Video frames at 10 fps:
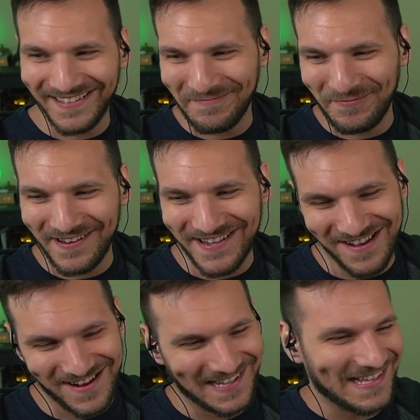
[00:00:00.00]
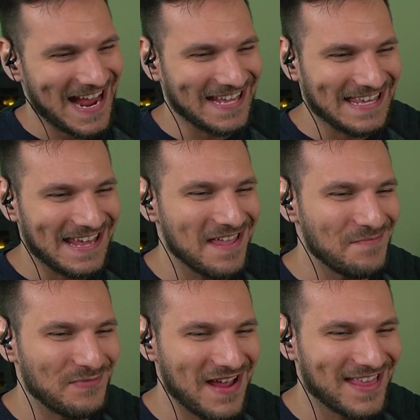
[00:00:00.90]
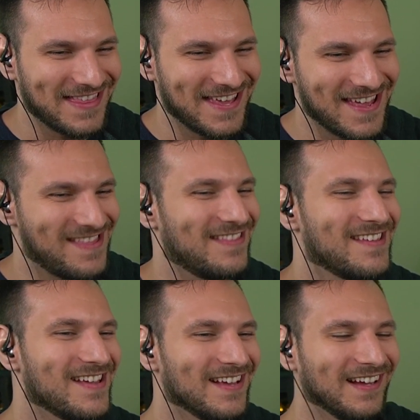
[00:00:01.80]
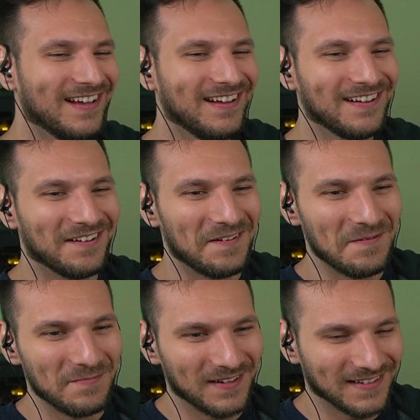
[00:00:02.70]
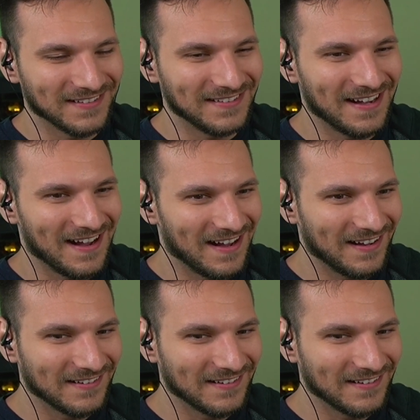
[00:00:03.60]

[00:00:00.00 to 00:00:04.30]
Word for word: a pretty good dodging question. Oh my god.